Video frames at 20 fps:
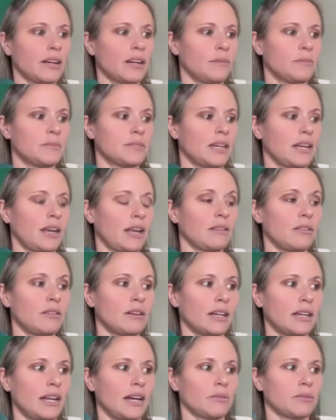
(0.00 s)
comes in, I look
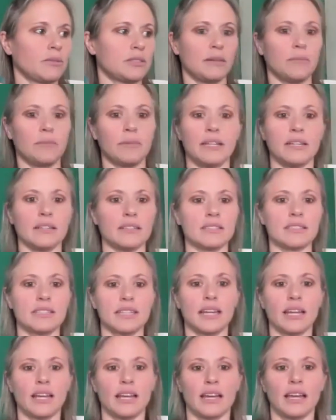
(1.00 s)
at how somebody is
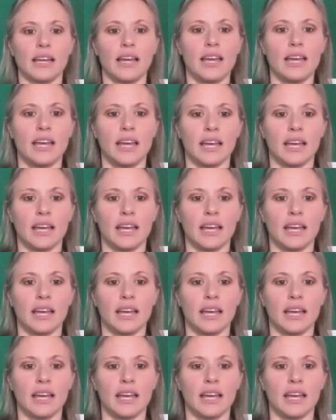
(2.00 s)
sitting.